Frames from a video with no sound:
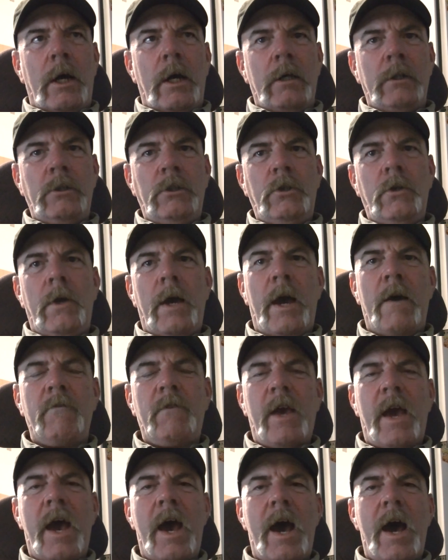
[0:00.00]
you have
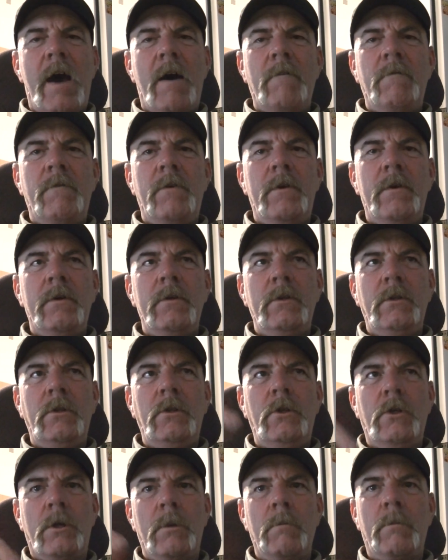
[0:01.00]
to have,
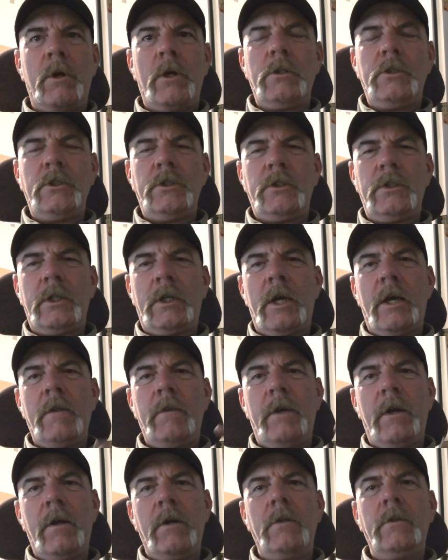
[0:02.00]
you can purchase the gun
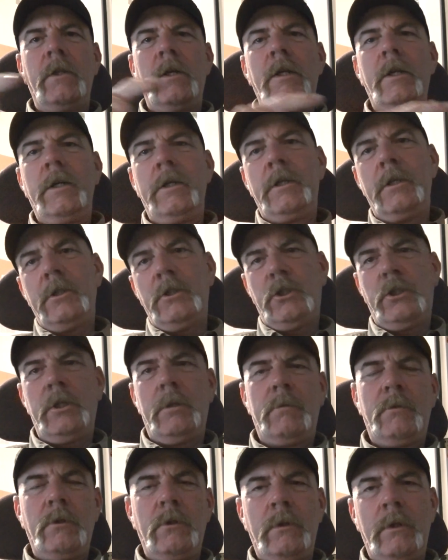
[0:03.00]
there and then it is
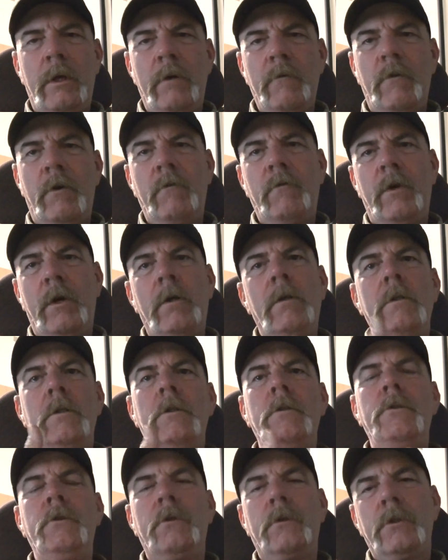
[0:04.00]
shipped to an FFL in your